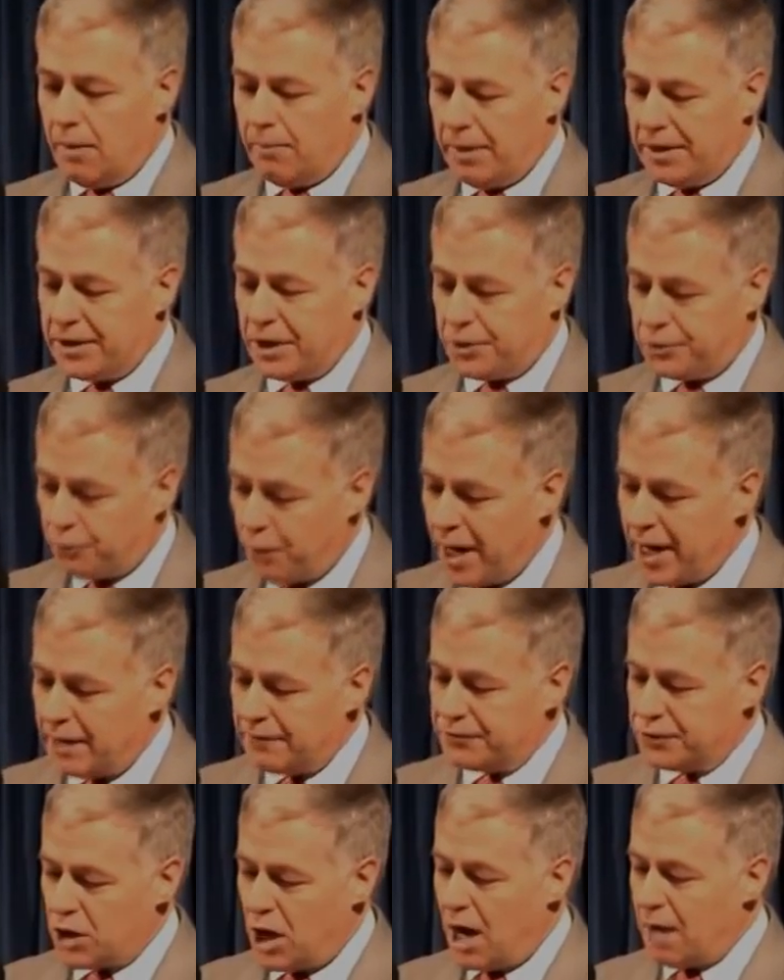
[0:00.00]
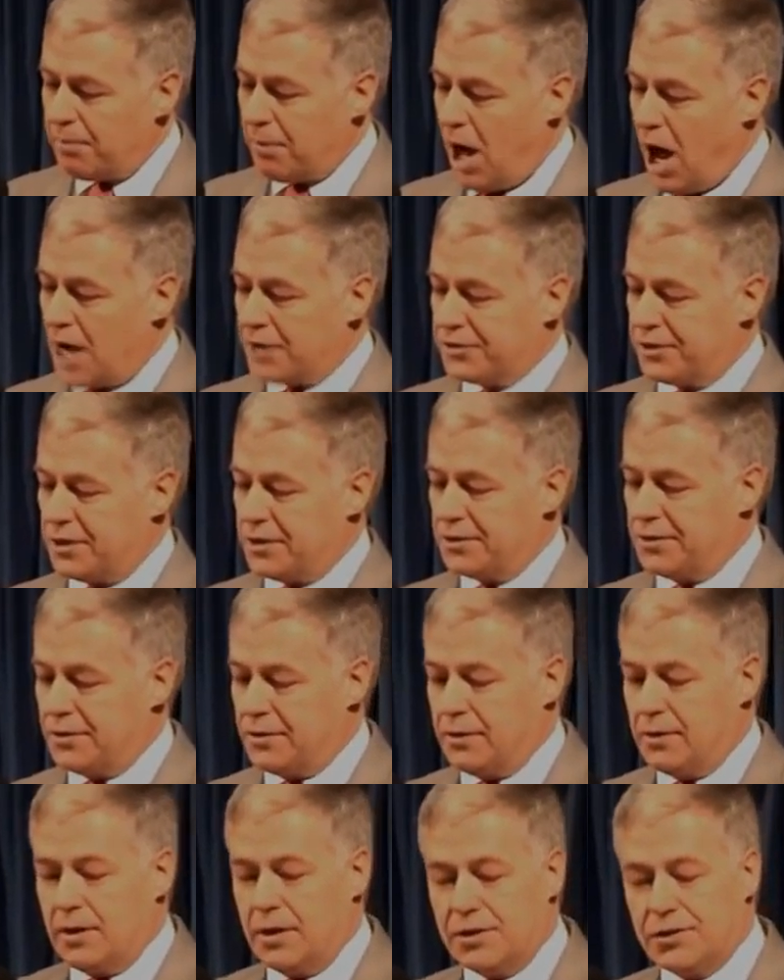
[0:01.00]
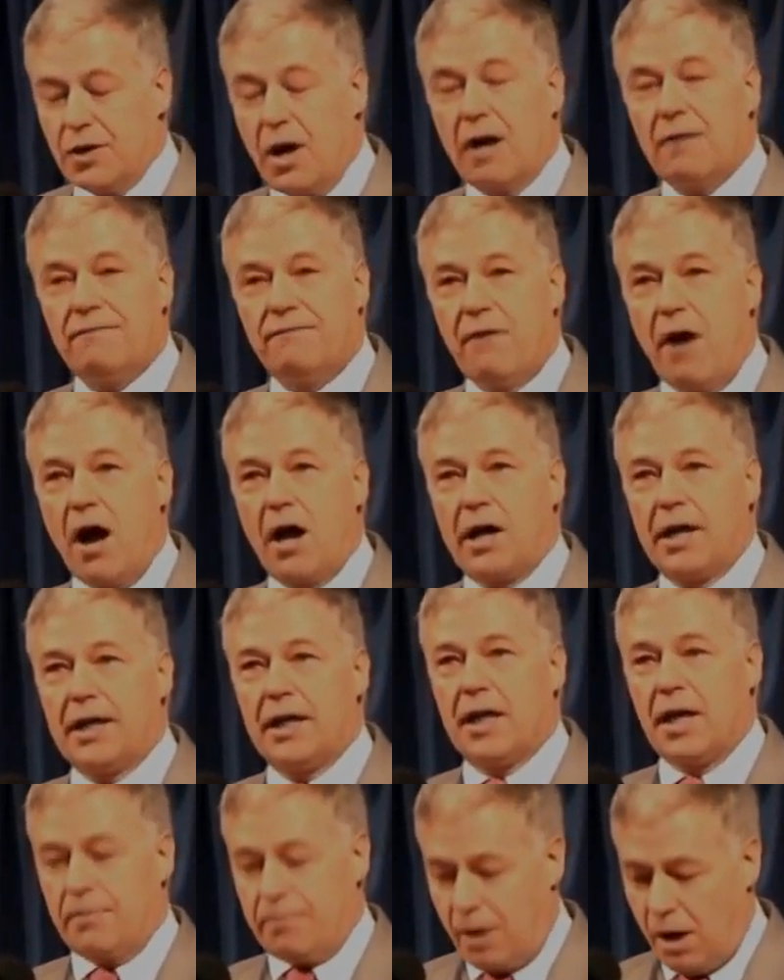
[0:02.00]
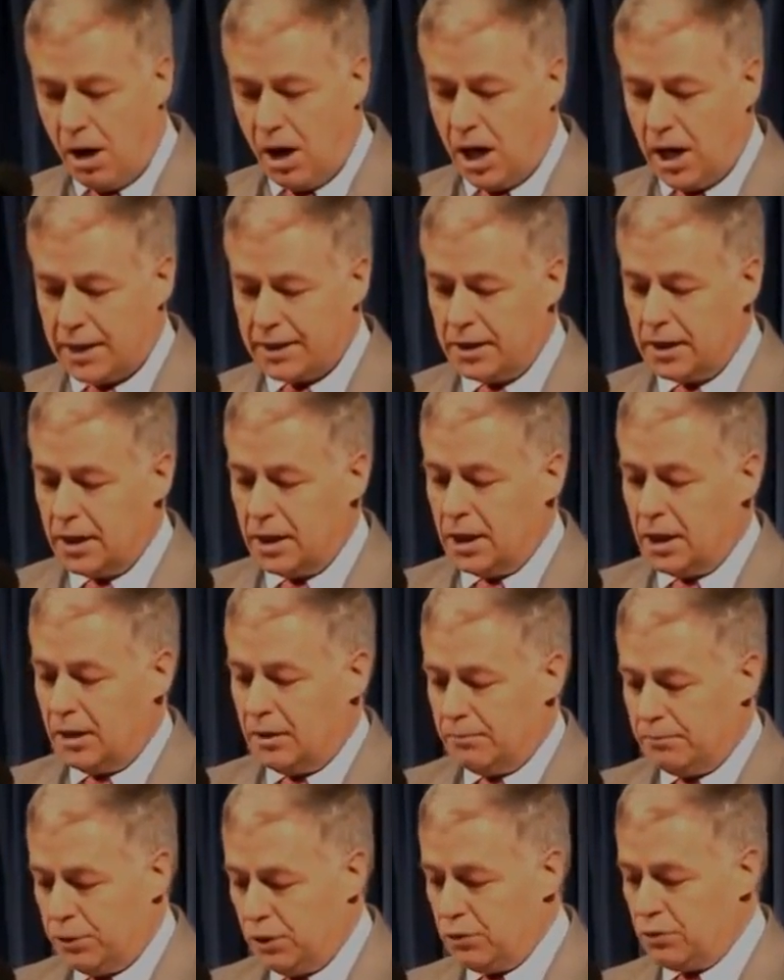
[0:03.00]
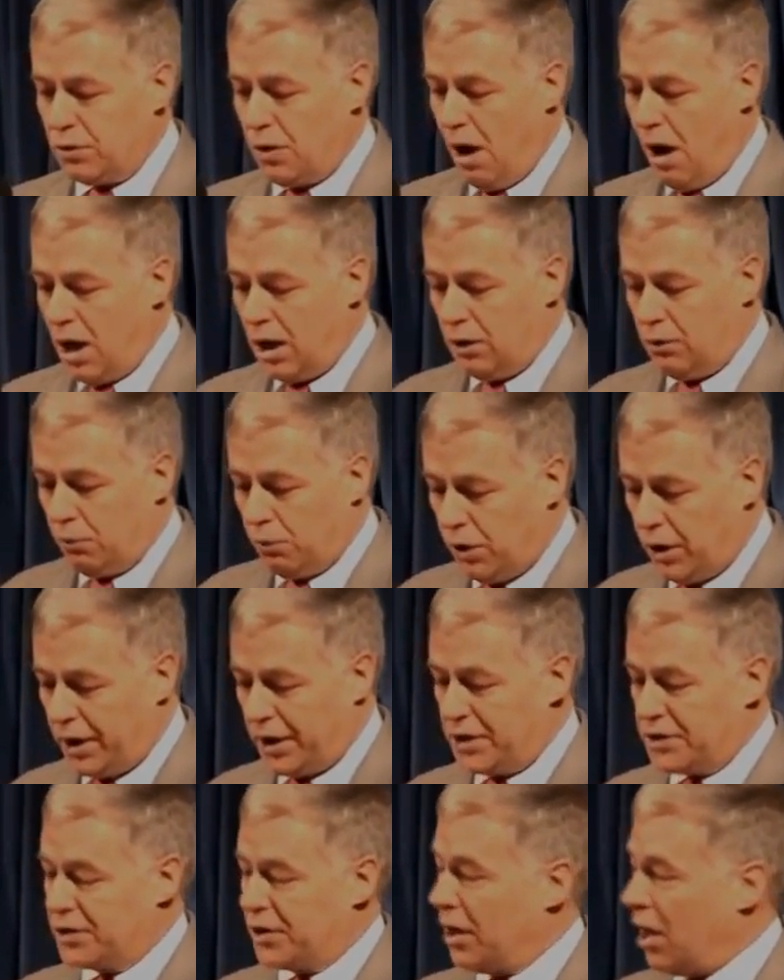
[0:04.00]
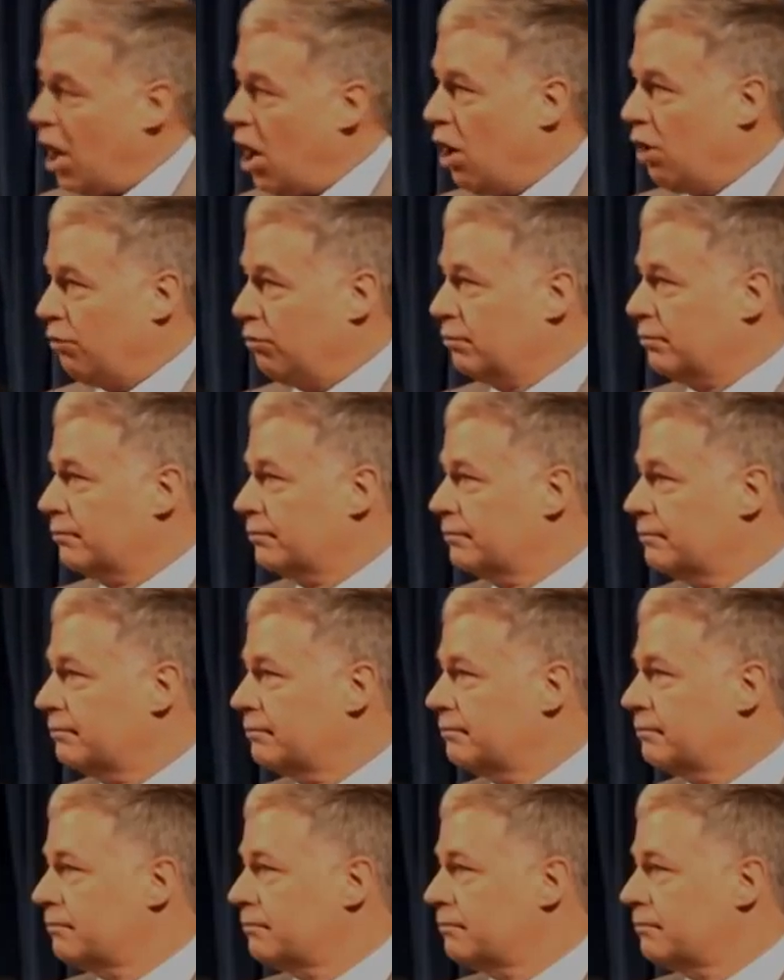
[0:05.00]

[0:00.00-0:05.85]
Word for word: But the threat of job losses is not falling upon blue-collar workers alone.